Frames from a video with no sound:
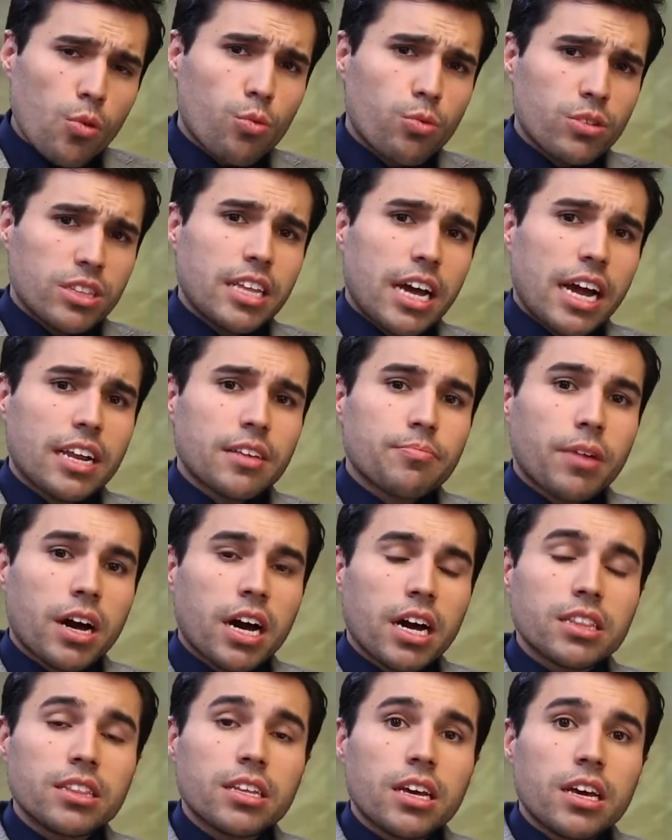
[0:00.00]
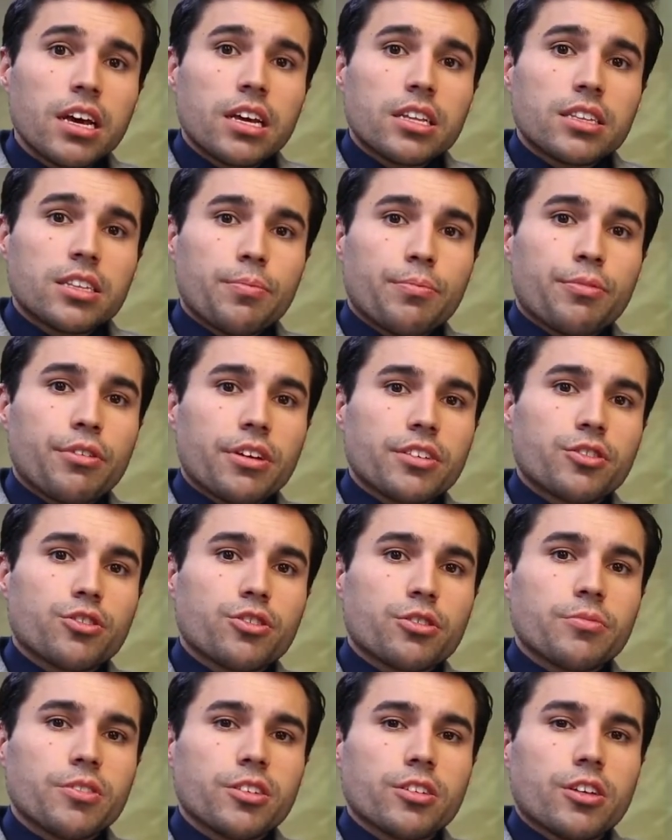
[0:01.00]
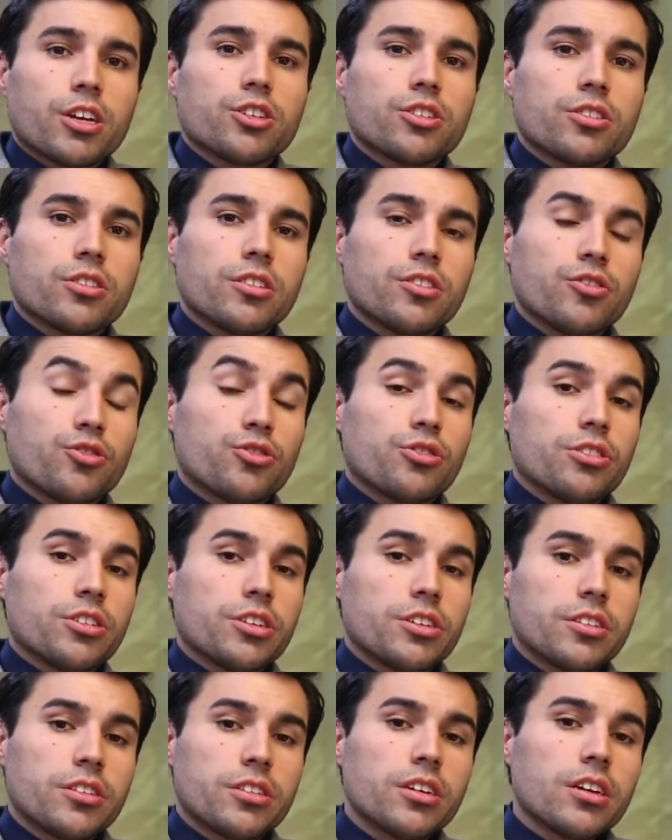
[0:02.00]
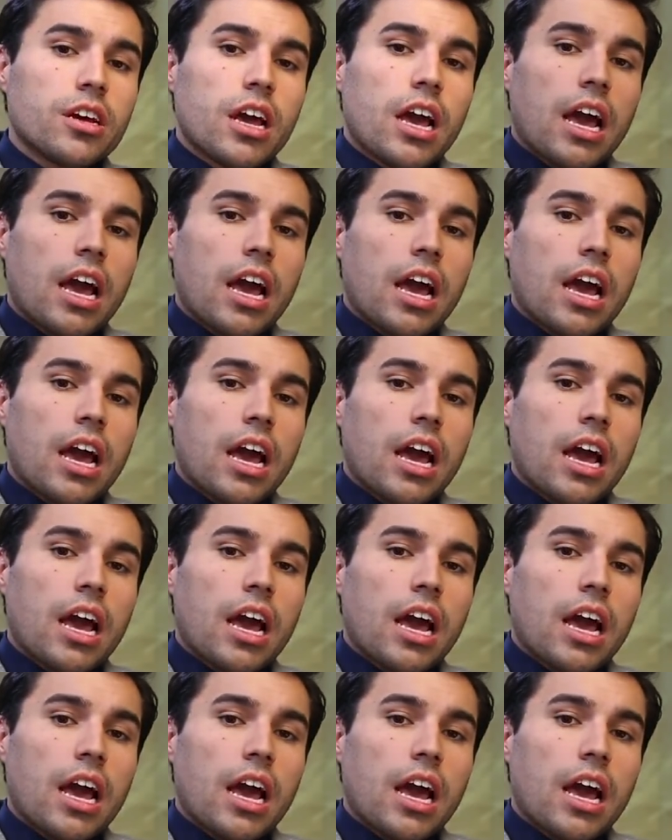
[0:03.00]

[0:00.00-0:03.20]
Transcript: With that in mind, the brainstorming session started.